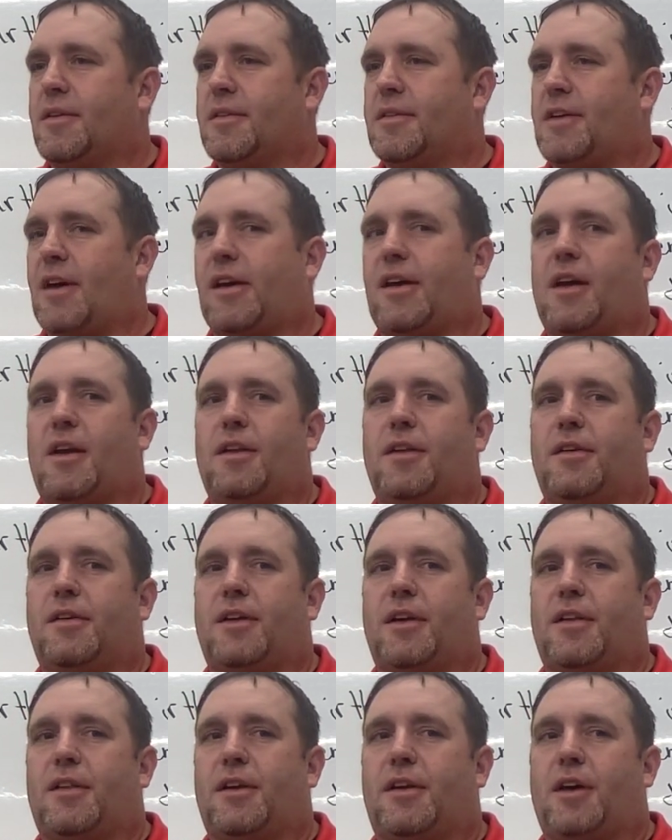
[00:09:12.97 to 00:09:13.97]
does that kind of look
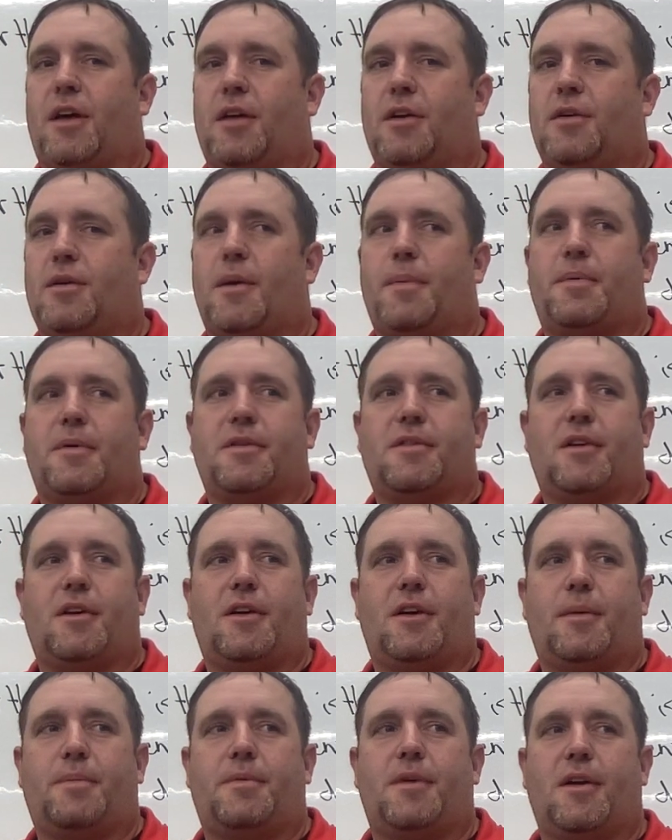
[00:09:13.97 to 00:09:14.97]
like the color
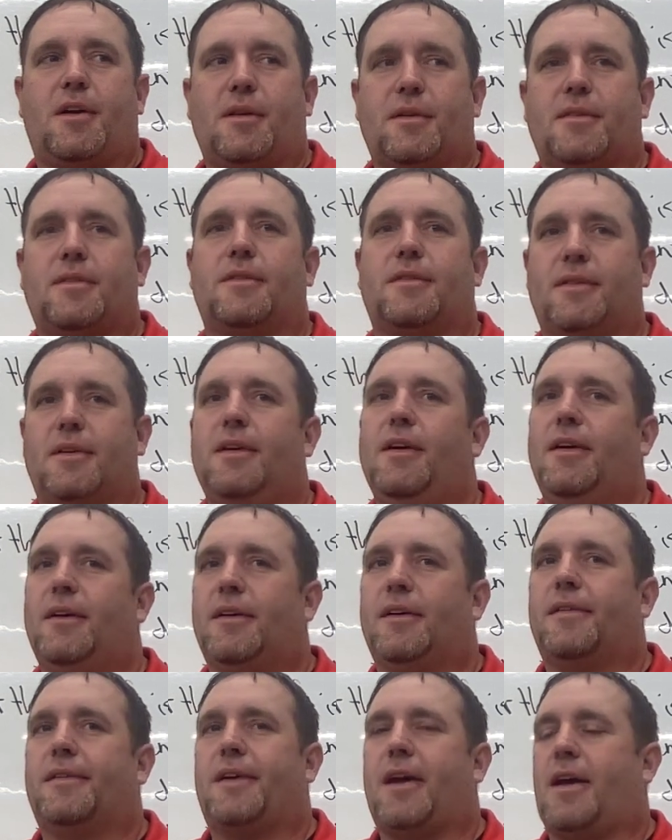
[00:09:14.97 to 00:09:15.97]
represented up there?
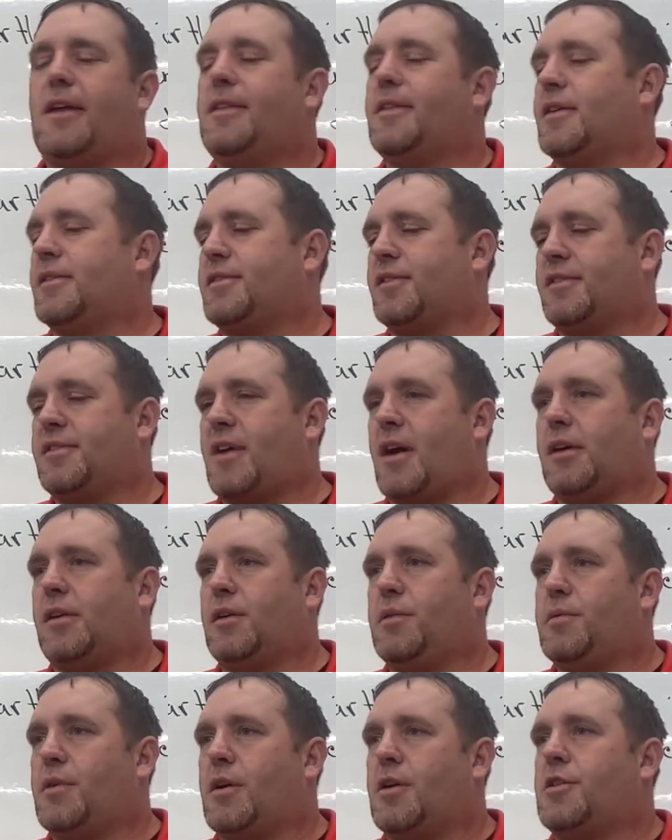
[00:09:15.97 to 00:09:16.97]
Okay, that's
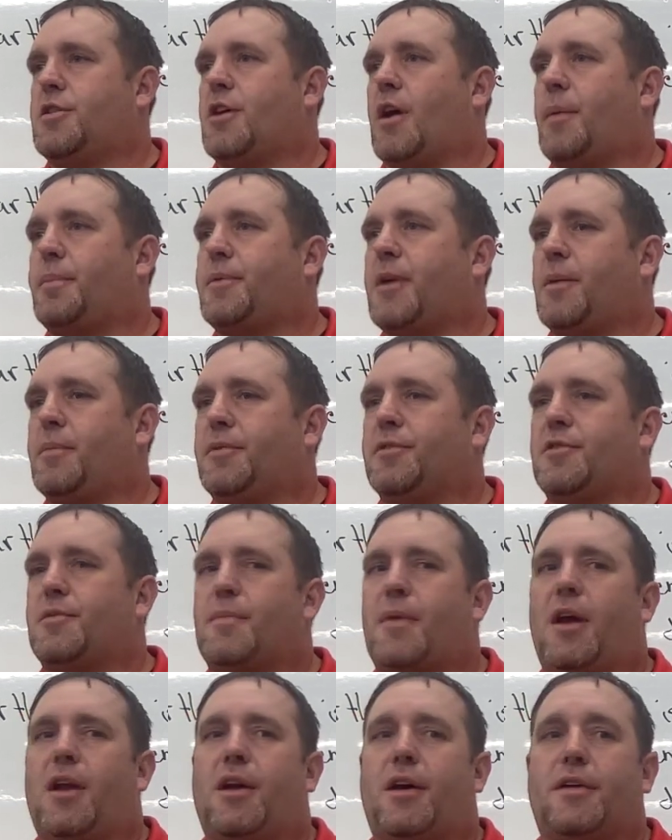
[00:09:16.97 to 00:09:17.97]
exactly what our shop tables are
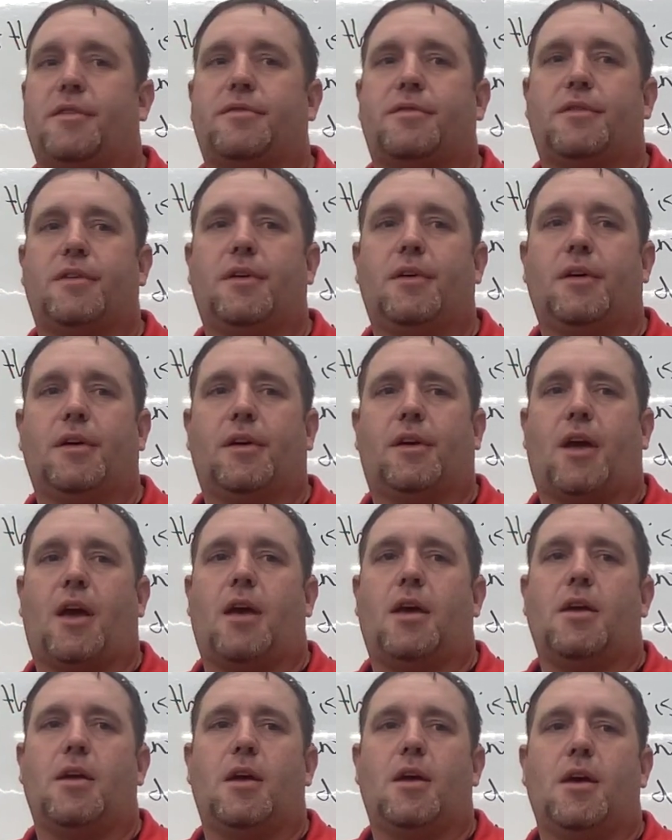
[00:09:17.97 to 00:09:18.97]
made of.
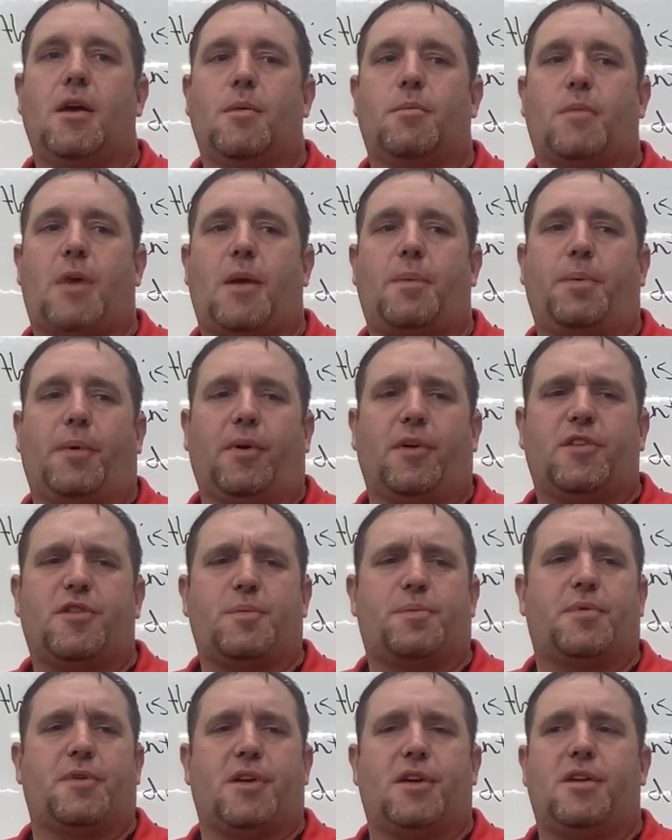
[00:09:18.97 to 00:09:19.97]
Okay, maple is
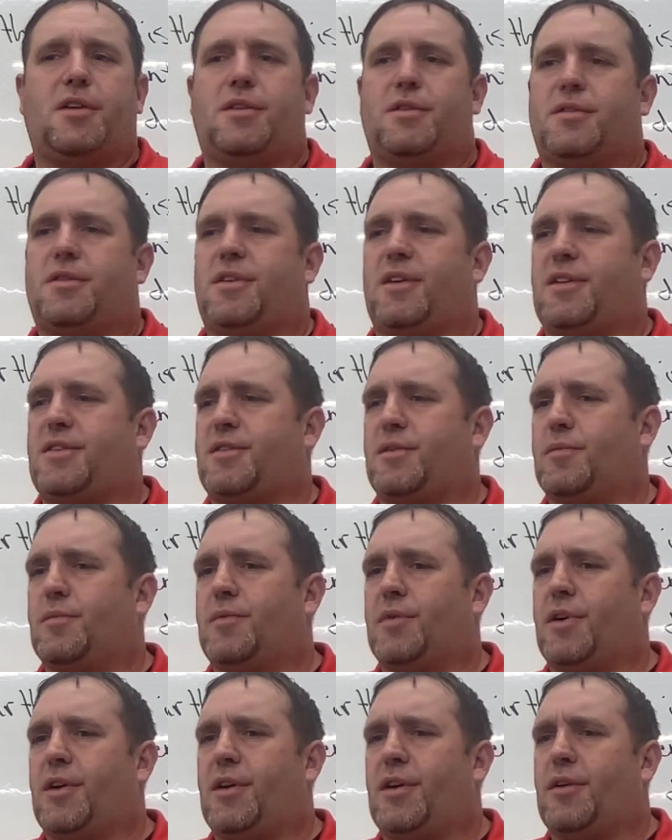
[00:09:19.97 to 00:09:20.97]
a pretty decent
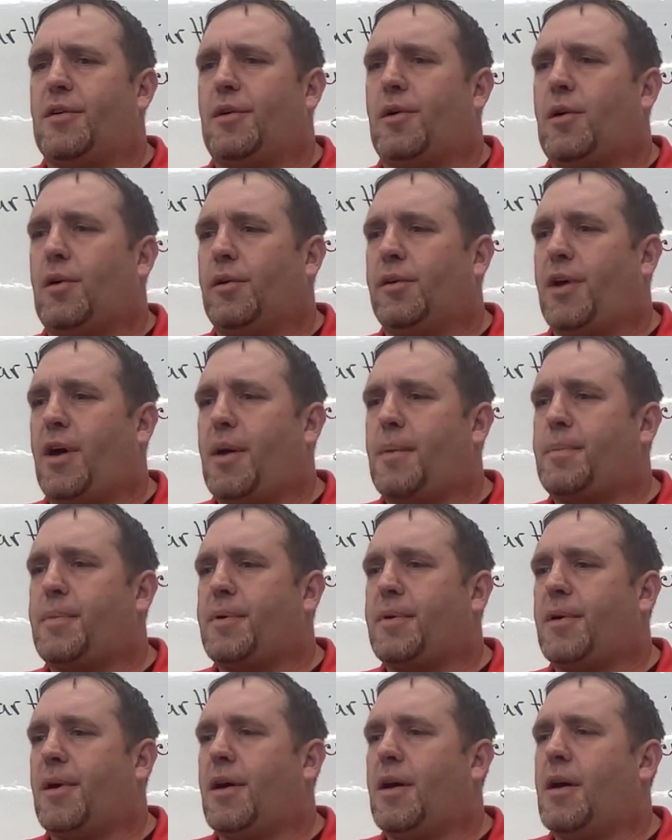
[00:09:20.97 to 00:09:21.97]
wood. It'll hold
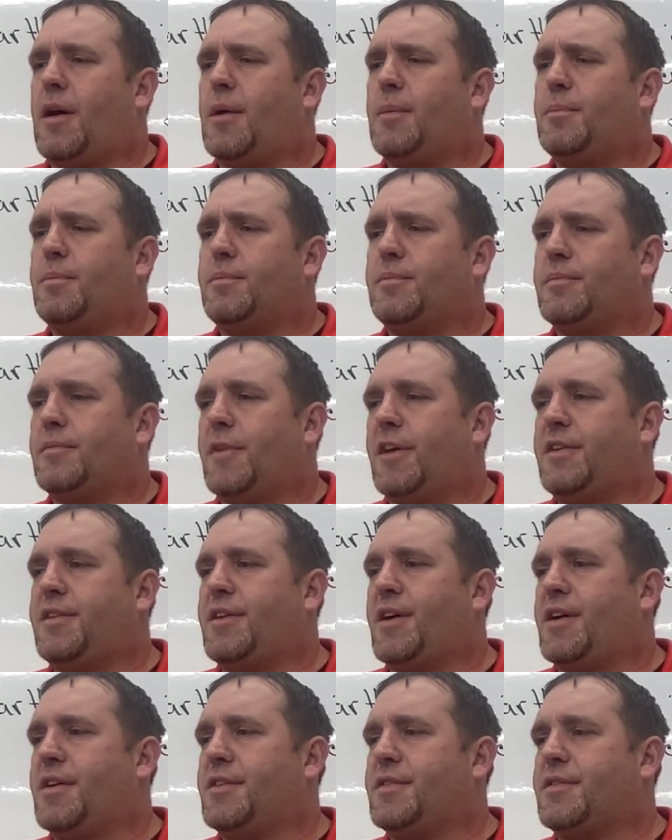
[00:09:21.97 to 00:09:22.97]
up. It
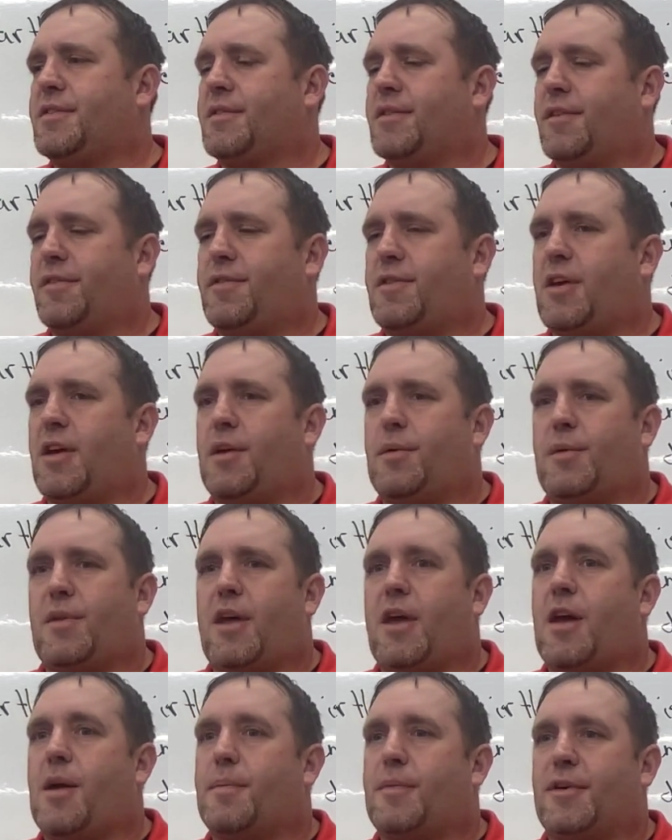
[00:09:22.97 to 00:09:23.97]
does, if you hit it with
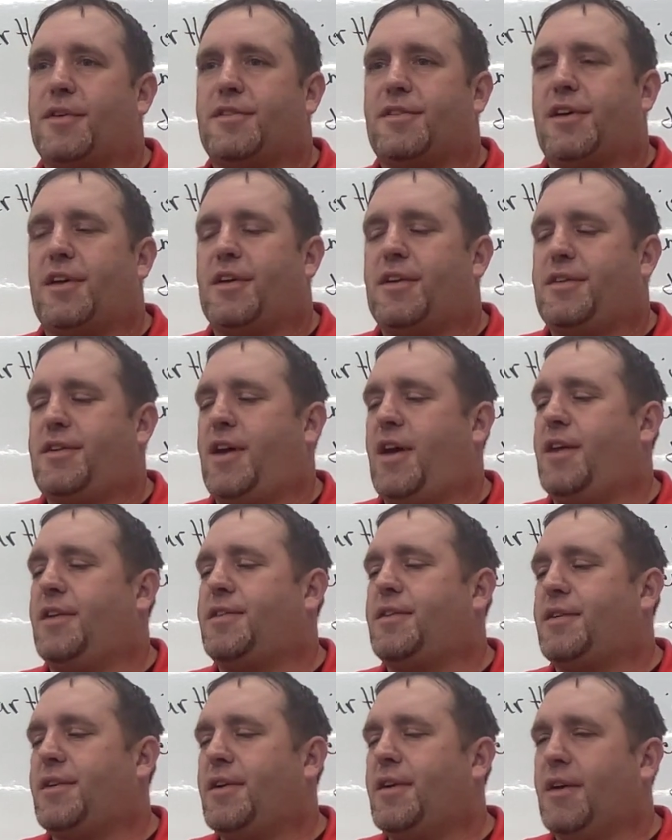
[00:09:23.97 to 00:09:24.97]
a hammer, it's going to
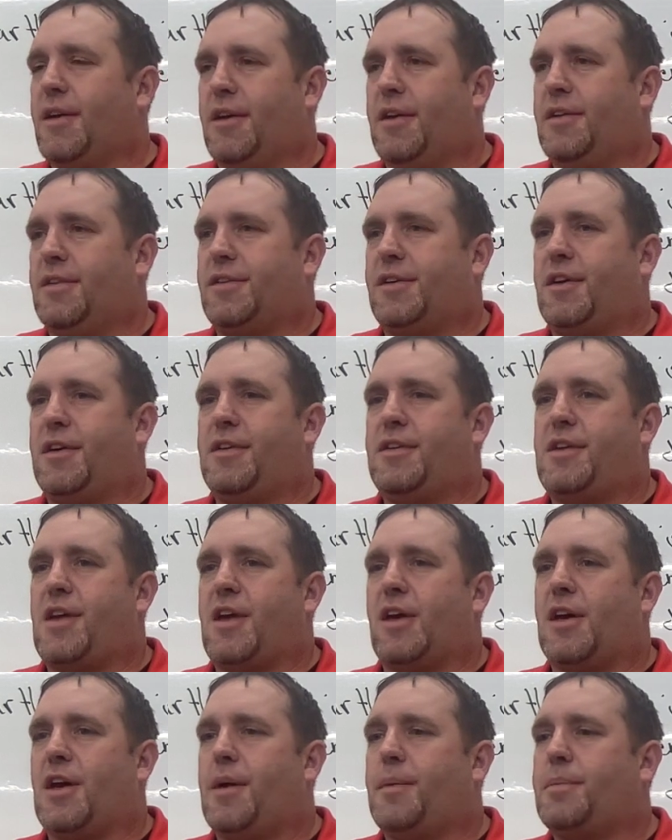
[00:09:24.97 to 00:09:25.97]
dent, it's going to
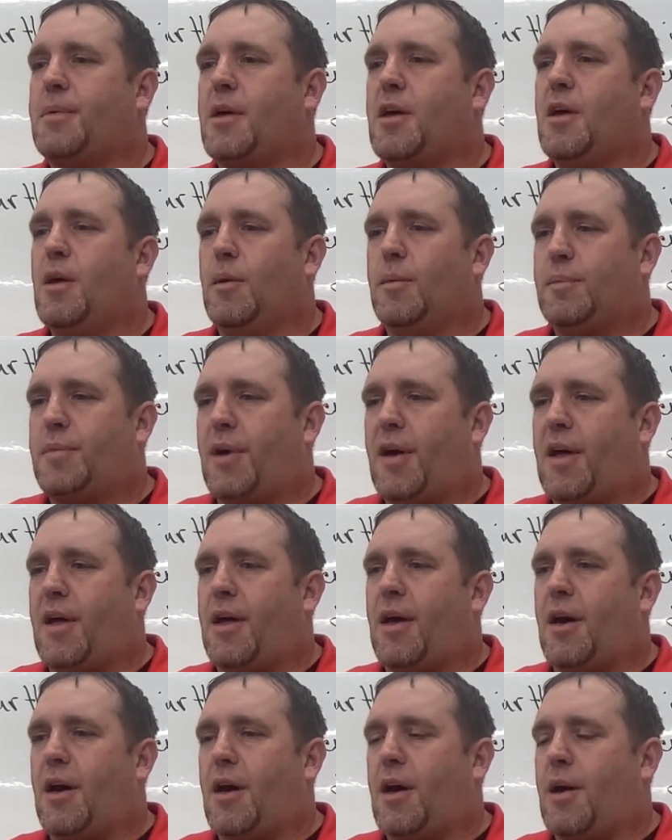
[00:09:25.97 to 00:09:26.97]
ding up. But